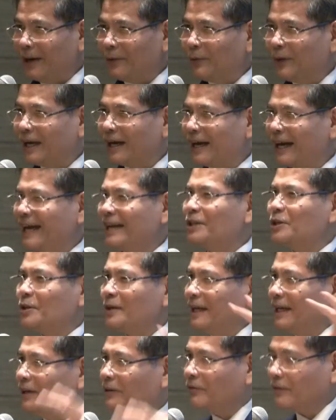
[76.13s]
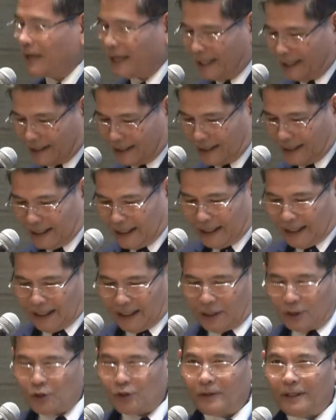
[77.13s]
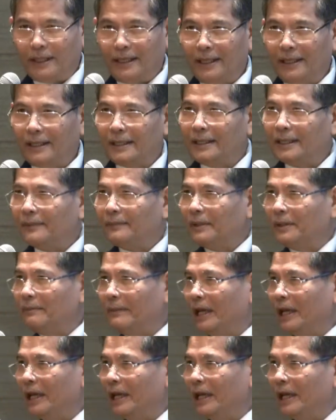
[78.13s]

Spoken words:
we are actually right into the